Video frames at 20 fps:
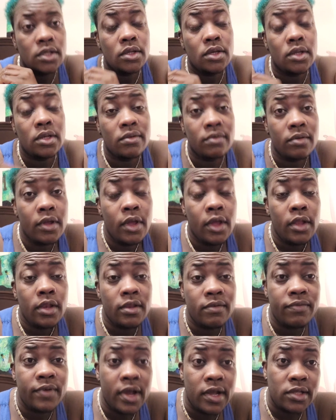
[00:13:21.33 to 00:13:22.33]
Because
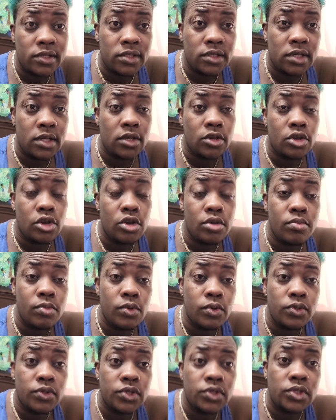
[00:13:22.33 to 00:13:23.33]
the vaccine, your
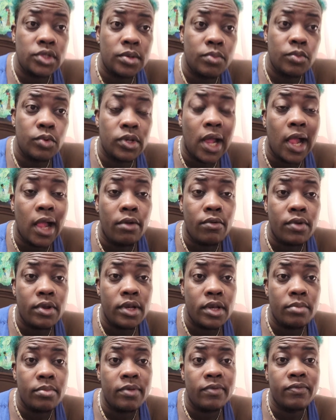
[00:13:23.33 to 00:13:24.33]
immune system would
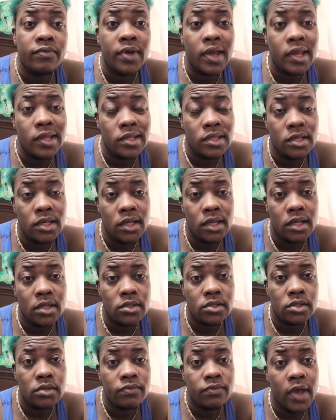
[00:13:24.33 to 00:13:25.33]
already be fighting
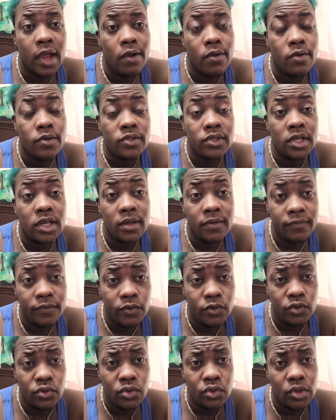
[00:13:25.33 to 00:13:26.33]
against the virus if
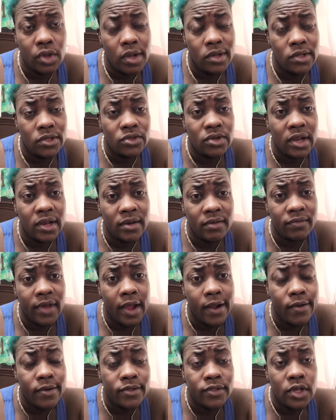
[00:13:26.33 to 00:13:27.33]
you should contract the
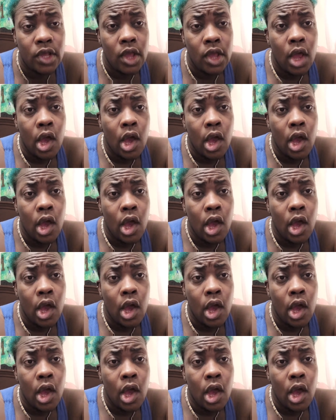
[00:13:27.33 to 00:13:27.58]
virus.